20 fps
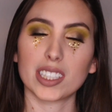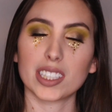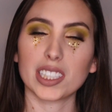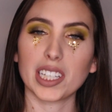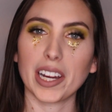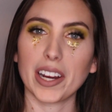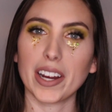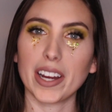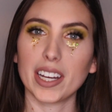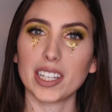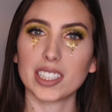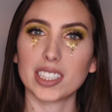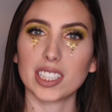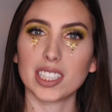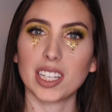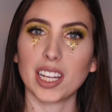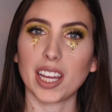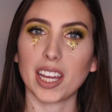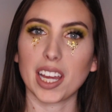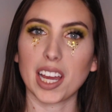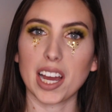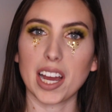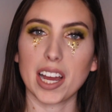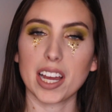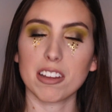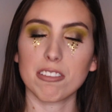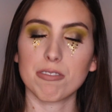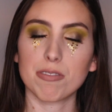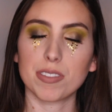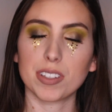Sarah. Today
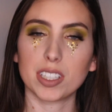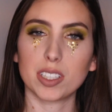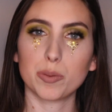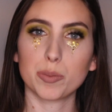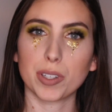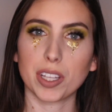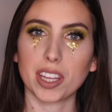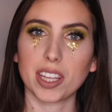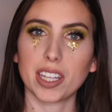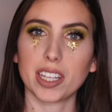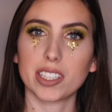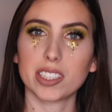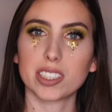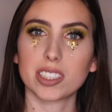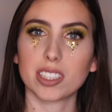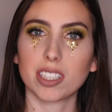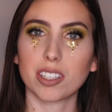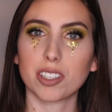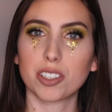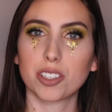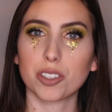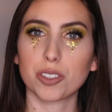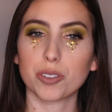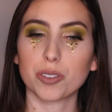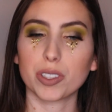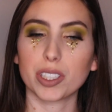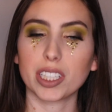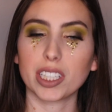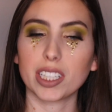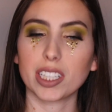I filmed this
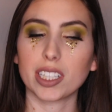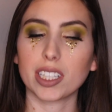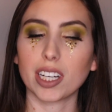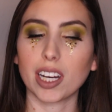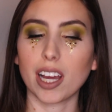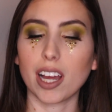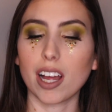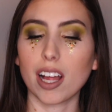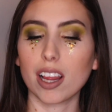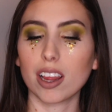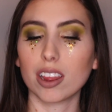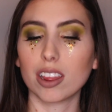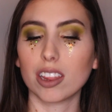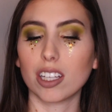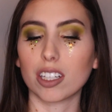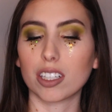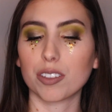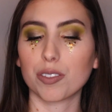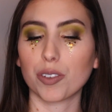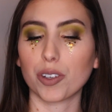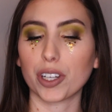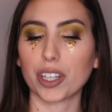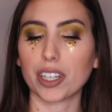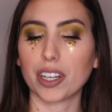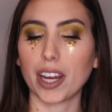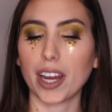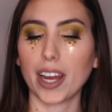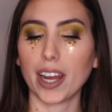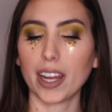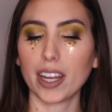green look for you
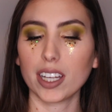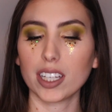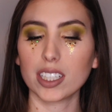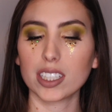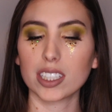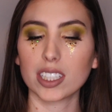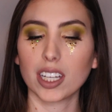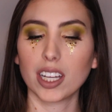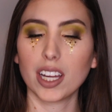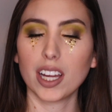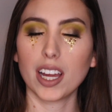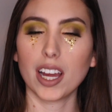guys.